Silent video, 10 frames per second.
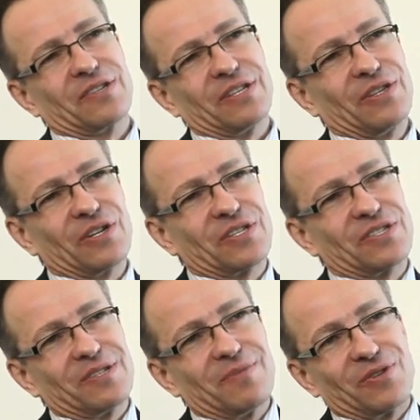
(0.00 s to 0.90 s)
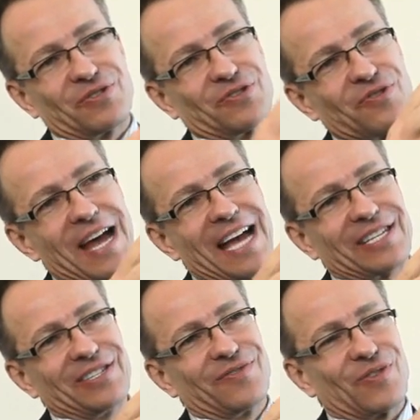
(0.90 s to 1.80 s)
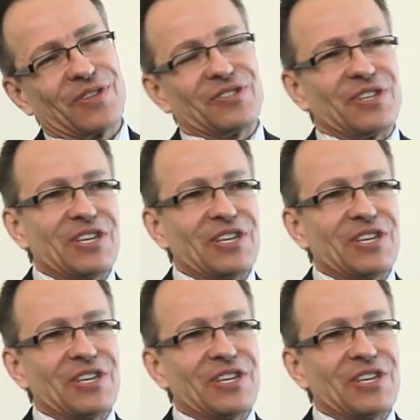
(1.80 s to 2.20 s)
that looks the most attractive or is the